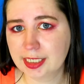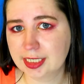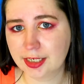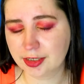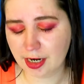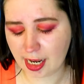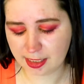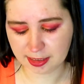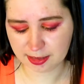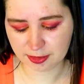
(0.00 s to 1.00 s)
base on your
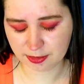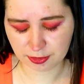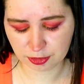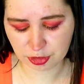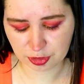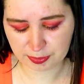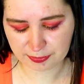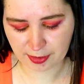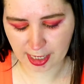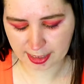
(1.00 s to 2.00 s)
eyelids, you know, you should
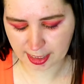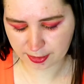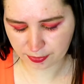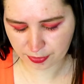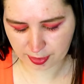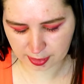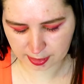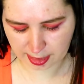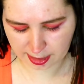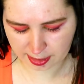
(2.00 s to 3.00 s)
be fine. I don't
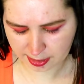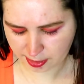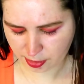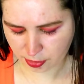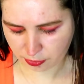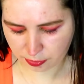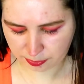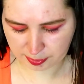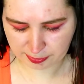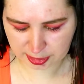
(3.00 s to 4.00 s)
think there
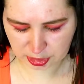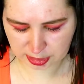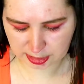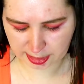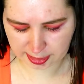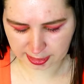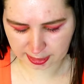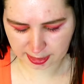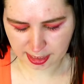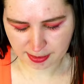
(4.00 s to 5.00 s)
will be much
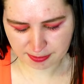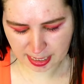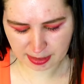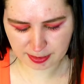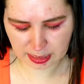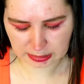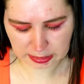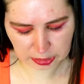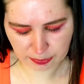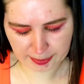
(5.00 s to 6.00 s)
staining. Maybe a
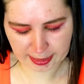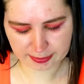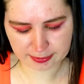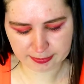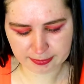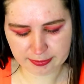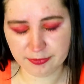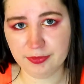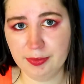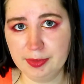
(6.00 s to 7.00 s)
little bit
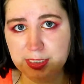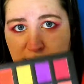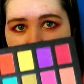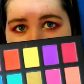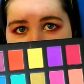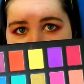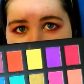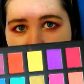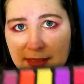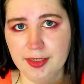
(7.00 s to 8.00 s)
from this
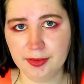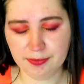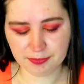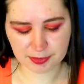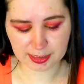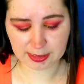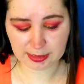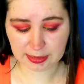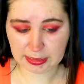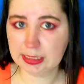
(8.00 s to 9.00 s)
palette,
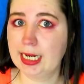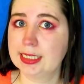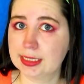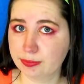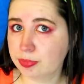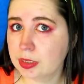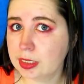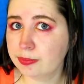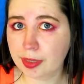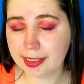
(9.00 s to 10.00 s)
because you've got some
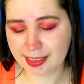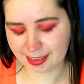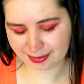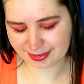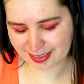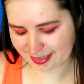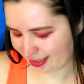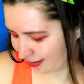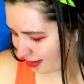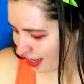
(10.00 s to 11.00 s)
pretty bright colors in
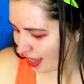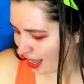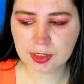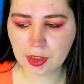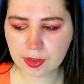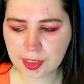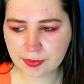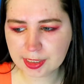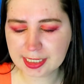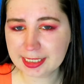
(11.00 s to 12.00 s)
there. So the
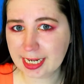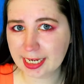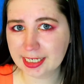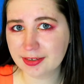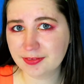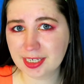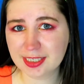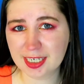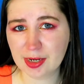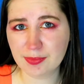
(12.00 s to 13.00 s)
only really negative
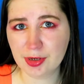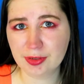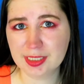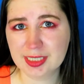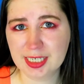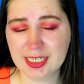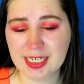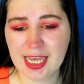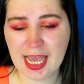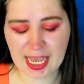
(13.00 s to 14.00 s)
thing that I'm
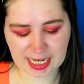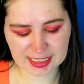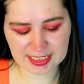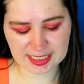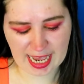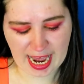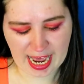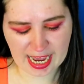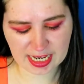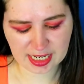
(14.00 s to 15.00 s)
noticing is
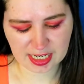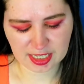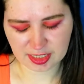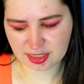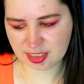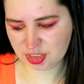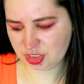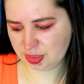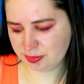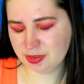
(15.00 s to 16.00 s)
that the
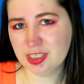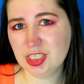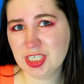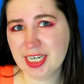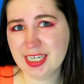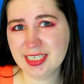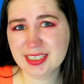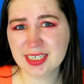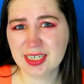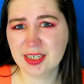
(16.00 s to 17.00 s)
shimmery
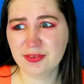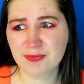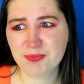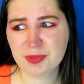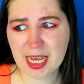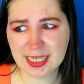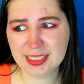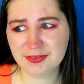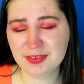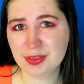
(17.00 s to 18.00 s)
shades
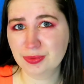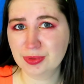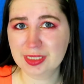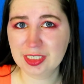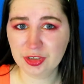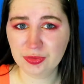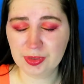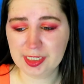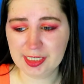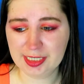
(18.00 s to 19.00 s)
tend to feel really
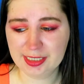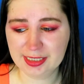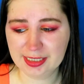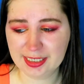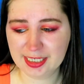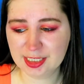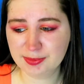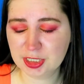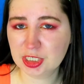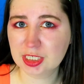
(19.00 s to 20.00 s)
gritty, like
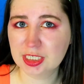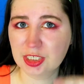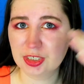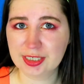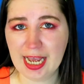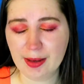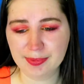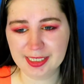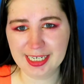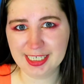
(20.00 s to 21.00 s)
especially during
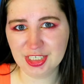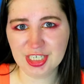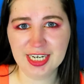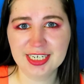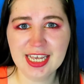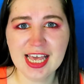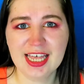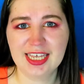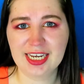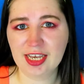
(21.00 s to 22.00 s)
application.
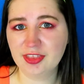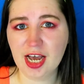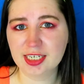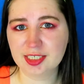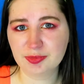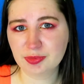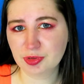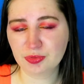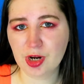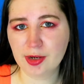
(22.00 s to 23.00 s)
Like I thought something
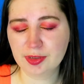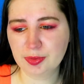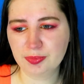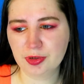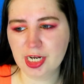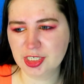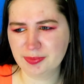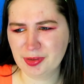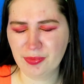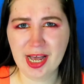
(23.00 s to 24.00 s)
was wrong with the brush.
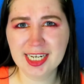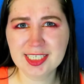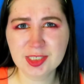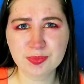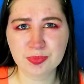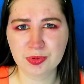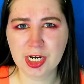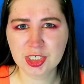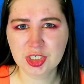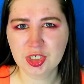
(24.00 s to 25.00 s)
I'm like, why is this
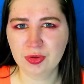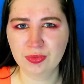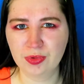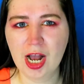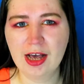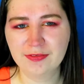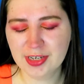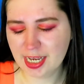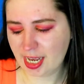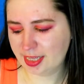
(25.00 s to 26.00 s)
brush so rough?
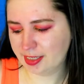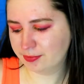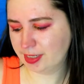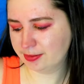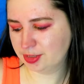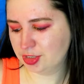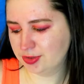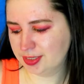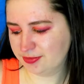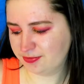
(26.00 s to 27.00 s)
And then when I was
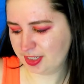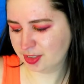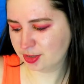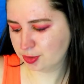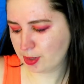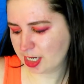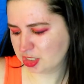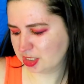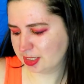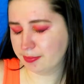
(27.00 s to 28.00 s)
doing the finger
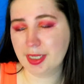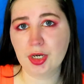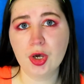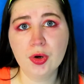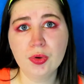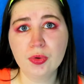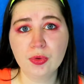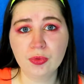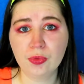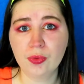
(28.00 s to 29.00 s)
swatches, I'm like,
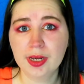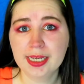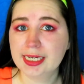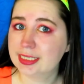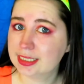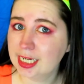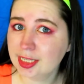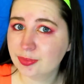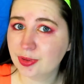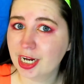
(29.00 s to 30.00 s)
oh, it's
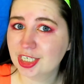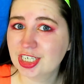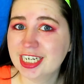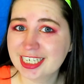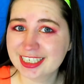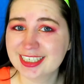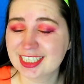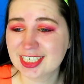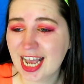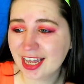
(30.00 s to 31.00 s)
not the brush, it's
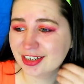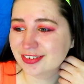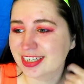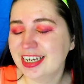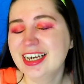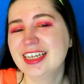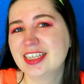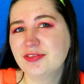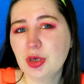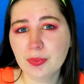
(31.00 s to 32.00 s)
the shadows.
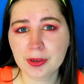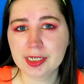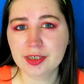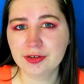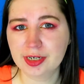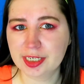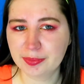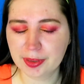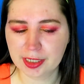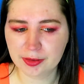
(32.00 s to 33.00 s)
They feel pretty
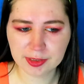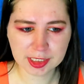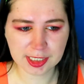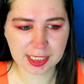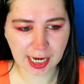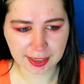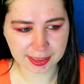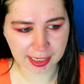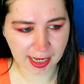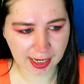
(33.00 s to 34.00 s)
gritty, but like once you get it on
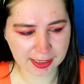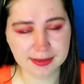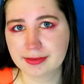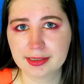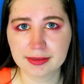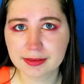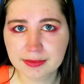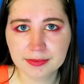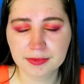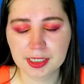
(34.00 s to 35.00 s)
the eyes, like
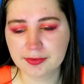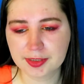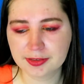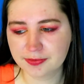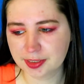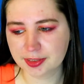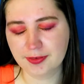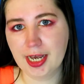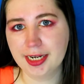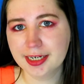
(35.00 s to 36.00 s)
whatever, it feels
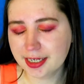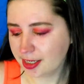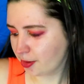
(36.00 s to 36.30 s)
fine.